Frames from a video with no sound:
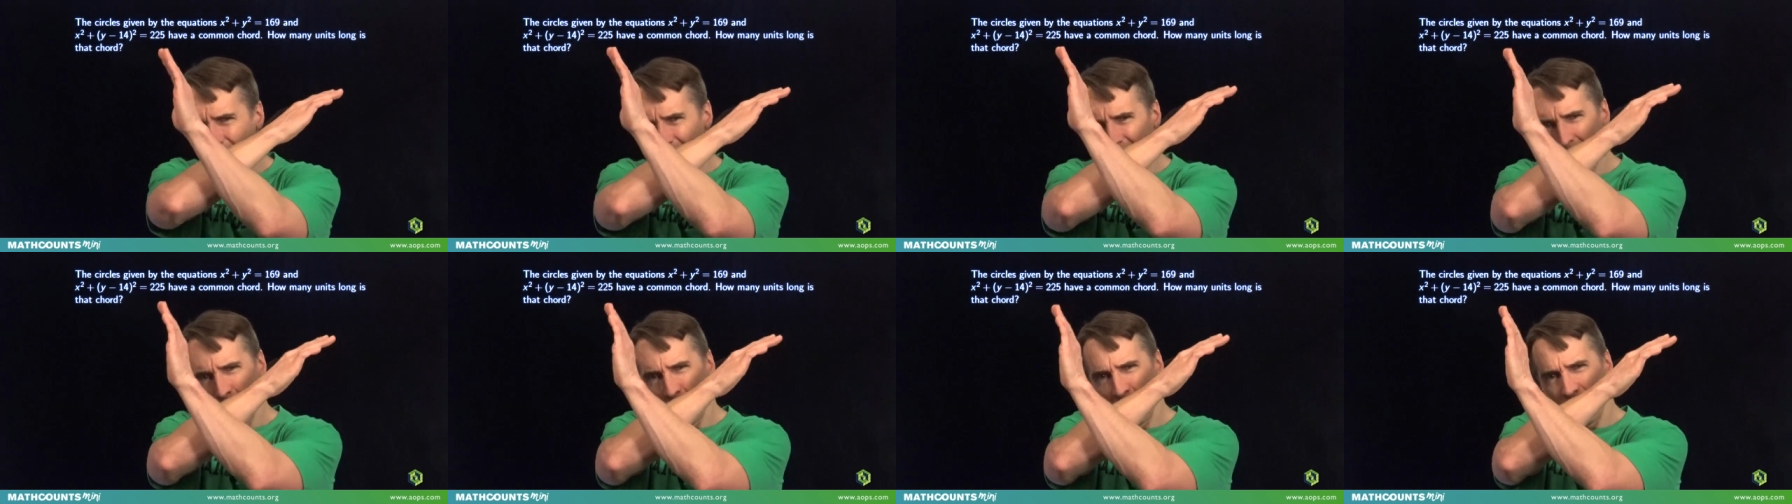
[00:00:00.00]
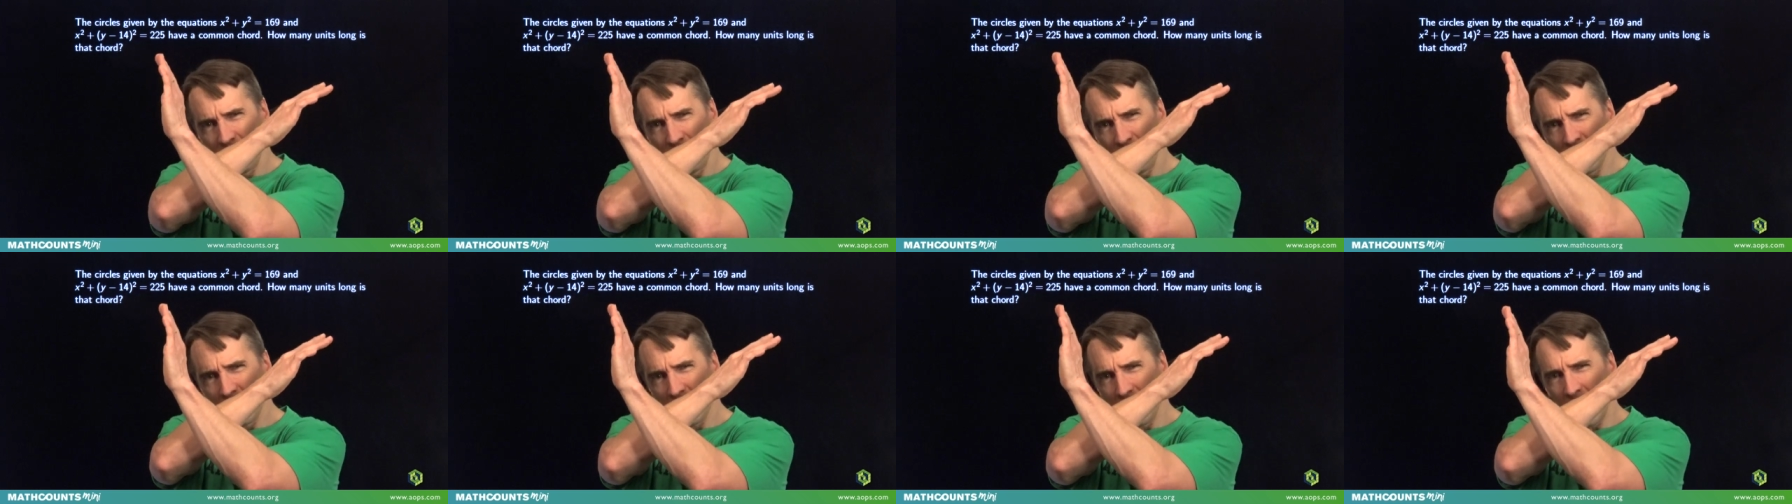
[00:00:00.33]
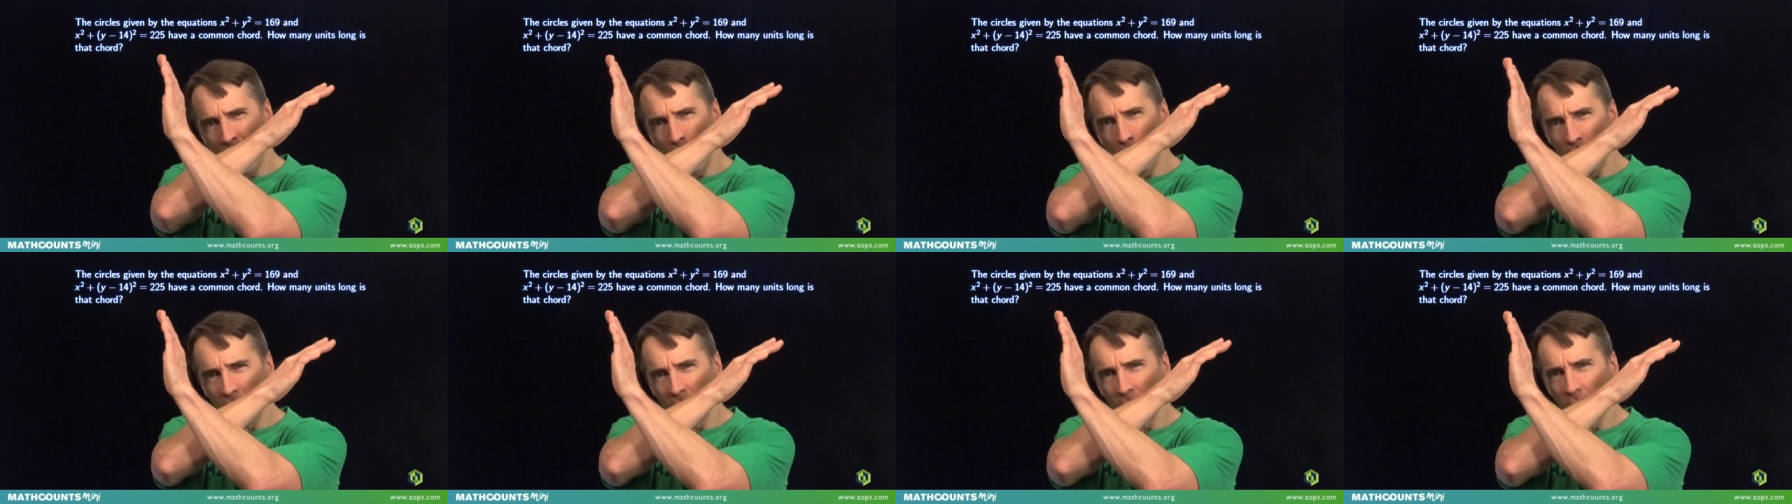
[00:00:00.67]
and we figure
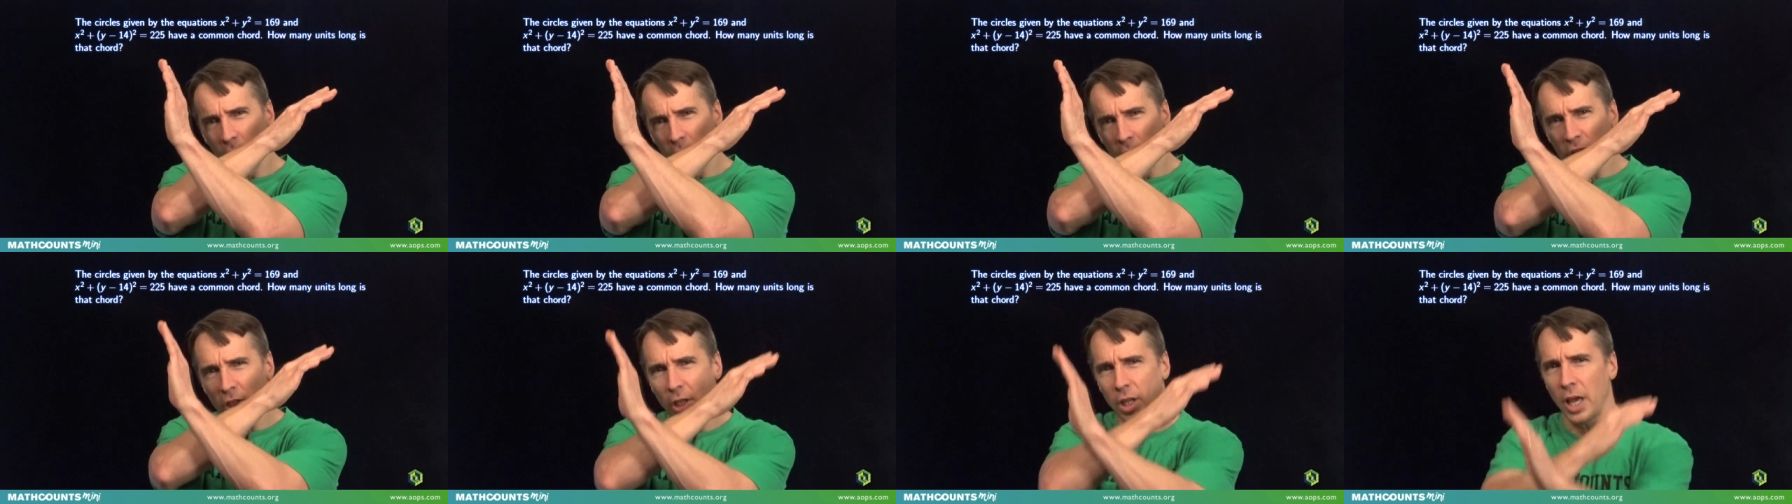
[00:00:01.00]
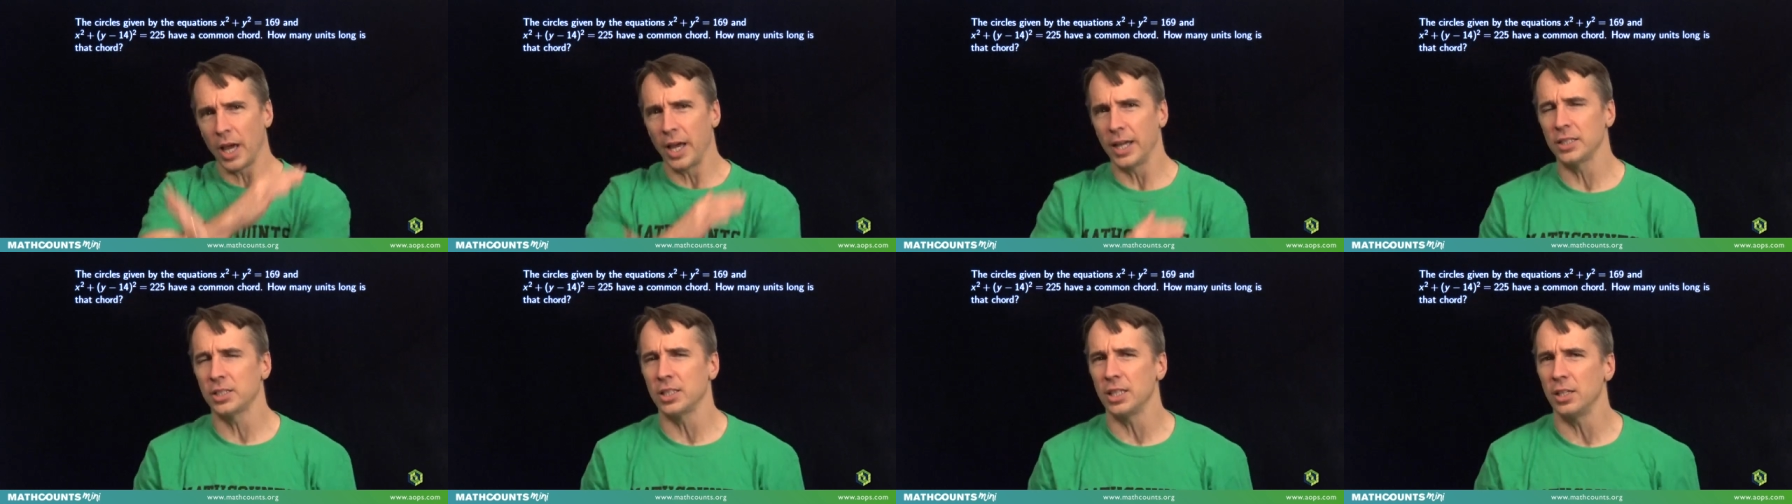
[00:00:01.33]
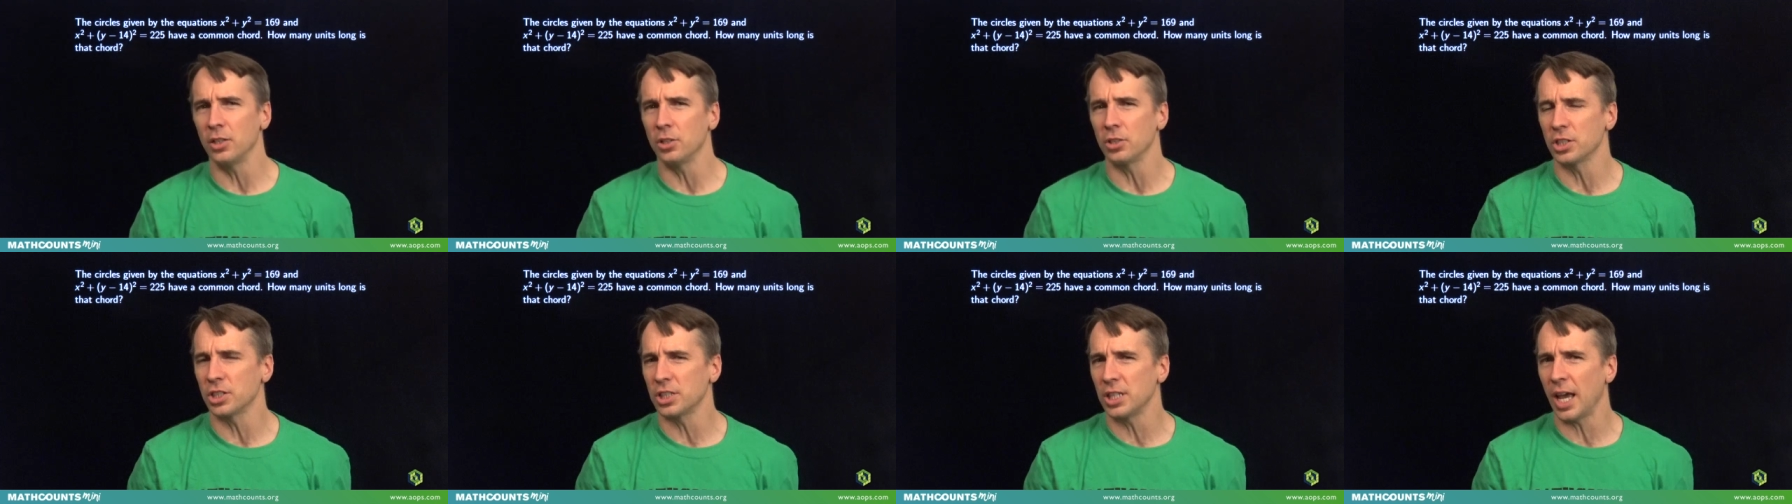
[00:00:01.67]
out where those lines
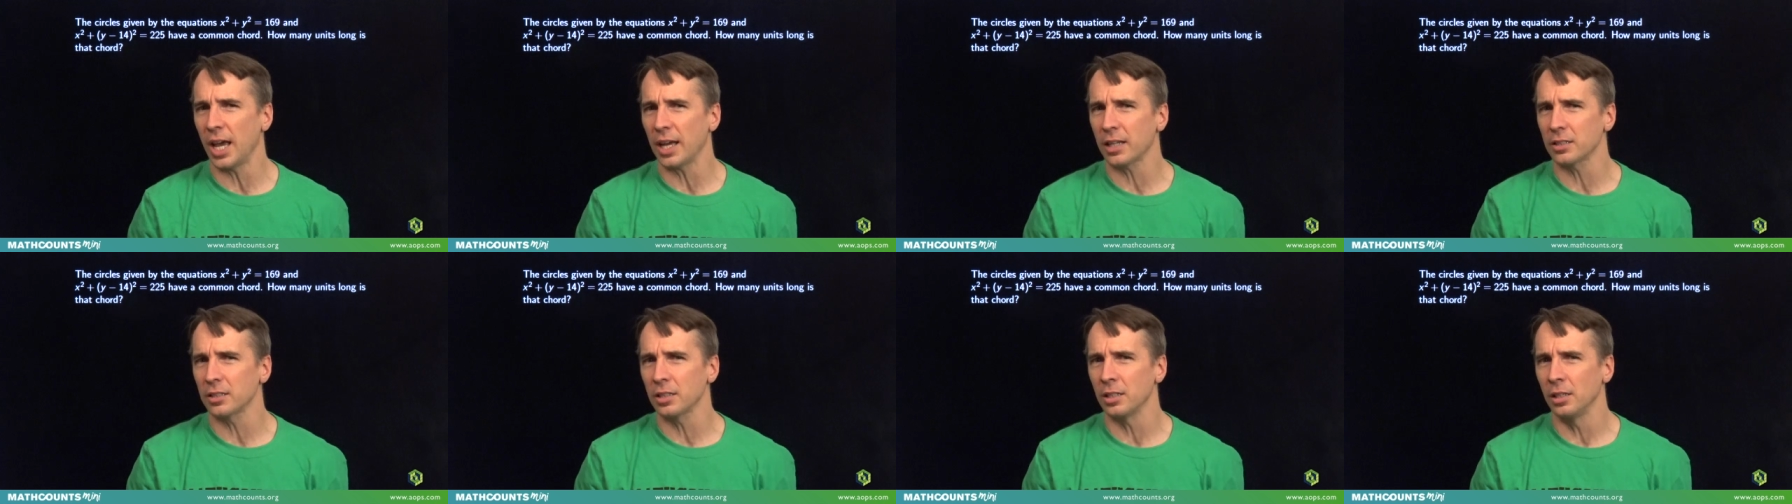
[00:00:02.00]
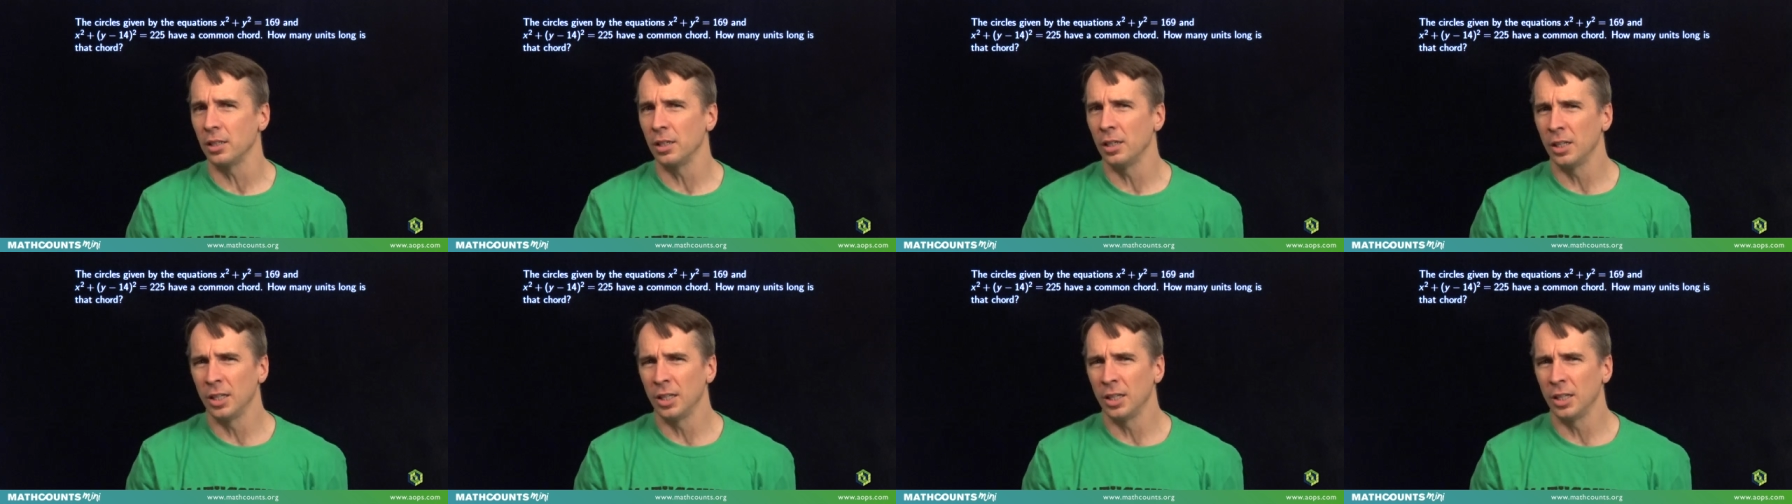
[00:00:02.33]
intersect.